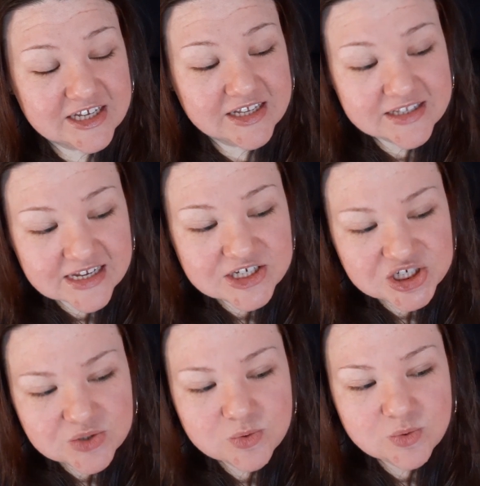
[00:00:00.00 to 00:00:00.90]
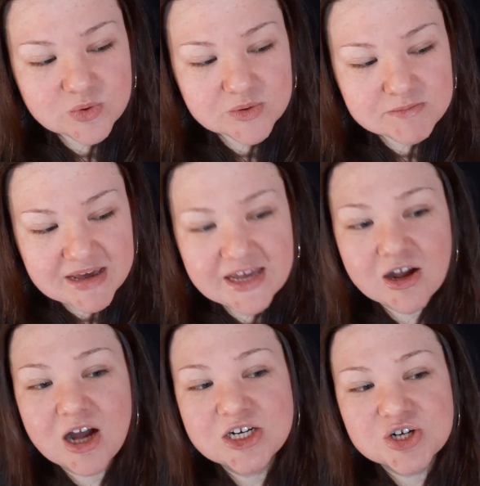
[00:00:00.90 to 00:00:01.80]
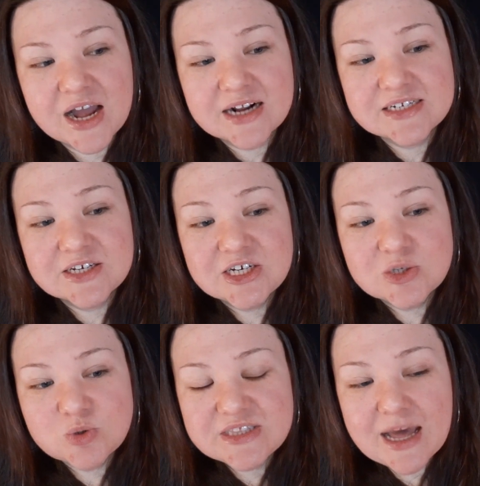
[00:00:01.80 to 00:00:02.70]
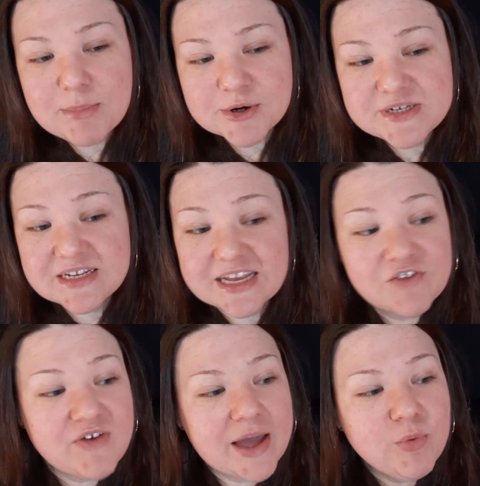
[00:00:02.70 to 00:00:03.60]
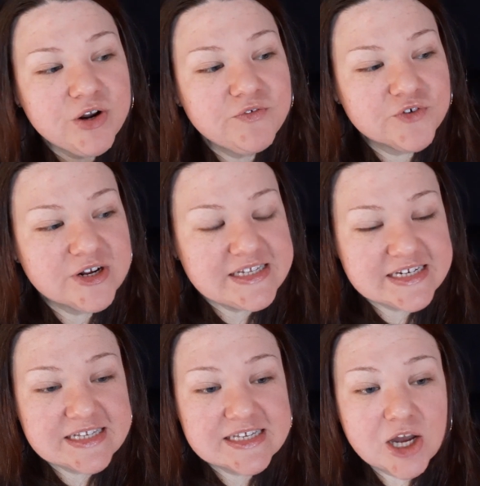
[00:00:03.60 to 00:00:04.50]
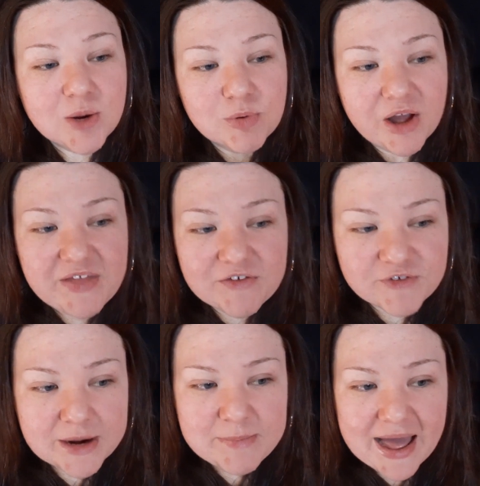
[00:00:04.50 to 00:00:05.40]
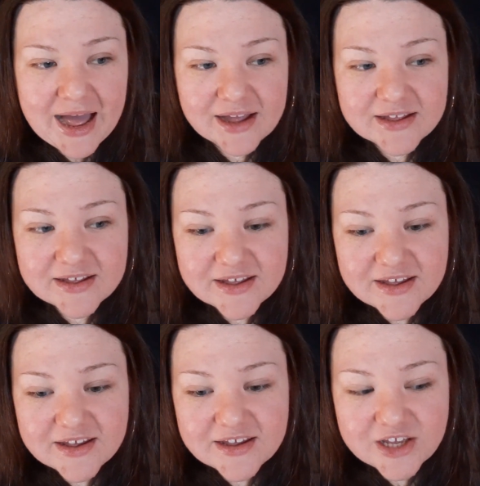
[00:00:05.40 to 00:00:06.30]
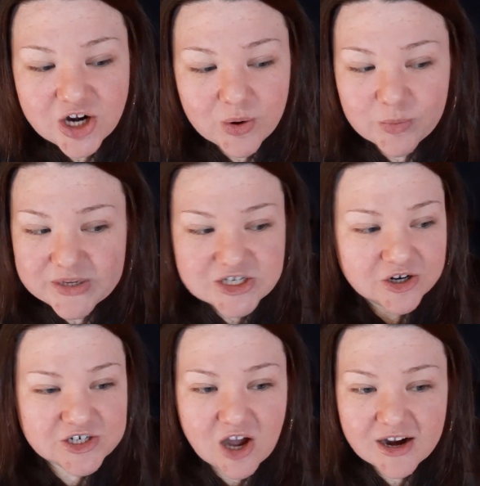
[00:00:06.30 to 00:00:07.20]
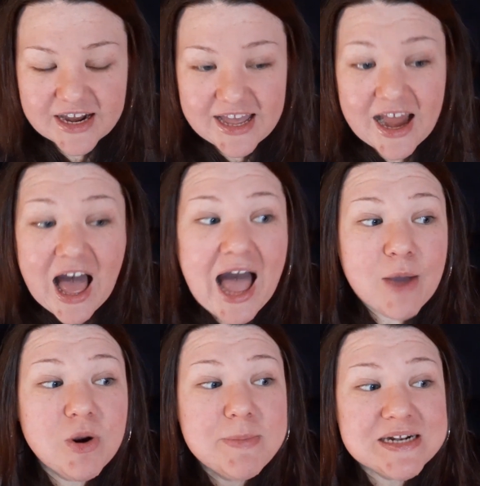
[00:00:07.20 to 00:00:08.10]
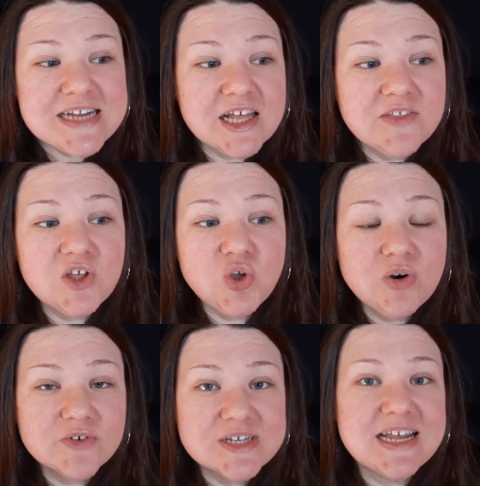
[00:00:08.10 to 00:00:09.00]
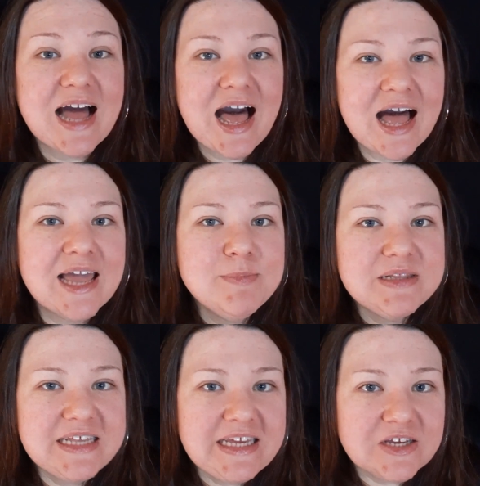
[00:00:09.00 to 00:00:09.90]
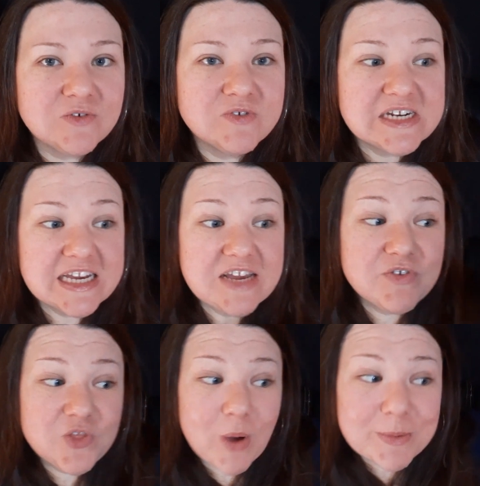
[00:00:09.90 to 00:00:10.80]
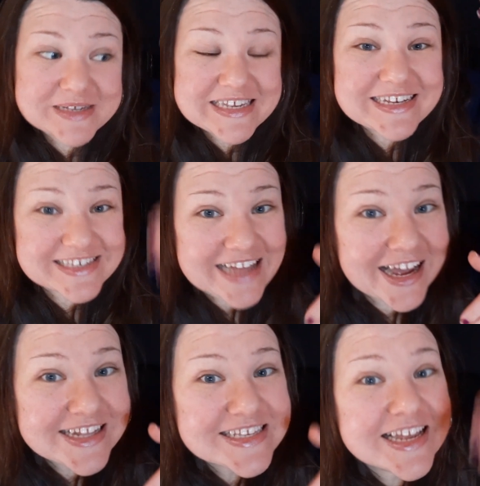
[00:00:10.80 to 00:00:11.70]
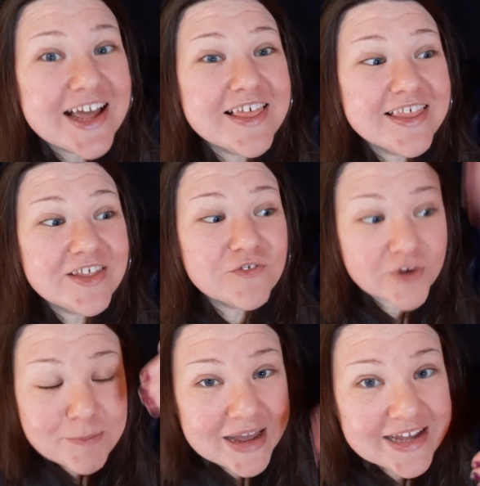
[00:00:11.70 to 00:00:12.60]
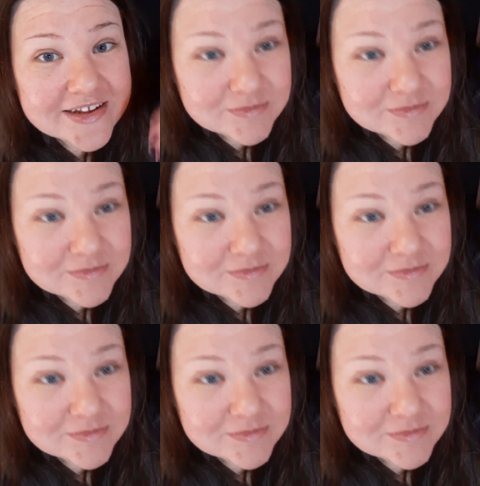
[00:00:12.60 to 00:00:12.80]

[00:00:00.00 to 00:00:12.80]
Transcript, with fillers: Unless you make a contract with that person. Like if I would have, for instance, brought that friend back, you know, and we started talking again, I would have been telling the universe that I believed, even though I was seeing signs from my